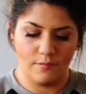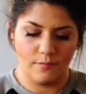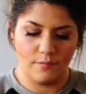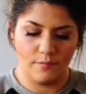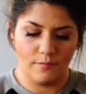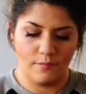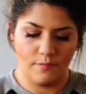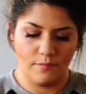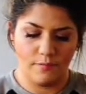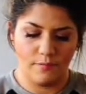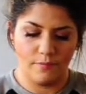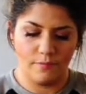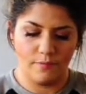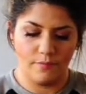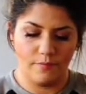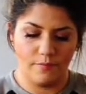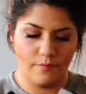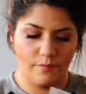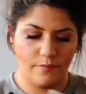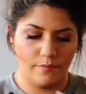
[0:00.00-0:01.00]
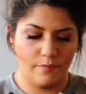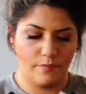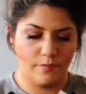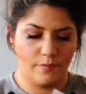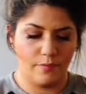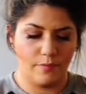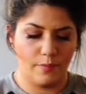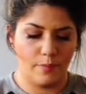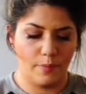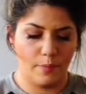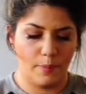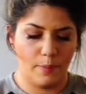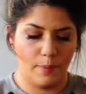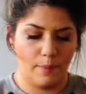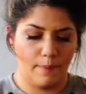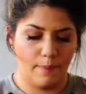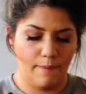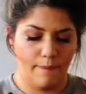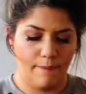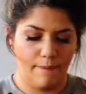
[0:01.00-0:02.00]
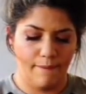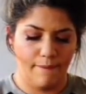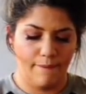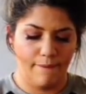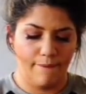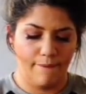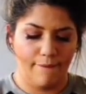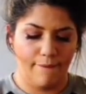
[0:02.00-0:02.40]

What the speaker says: No one is speaking in this clip.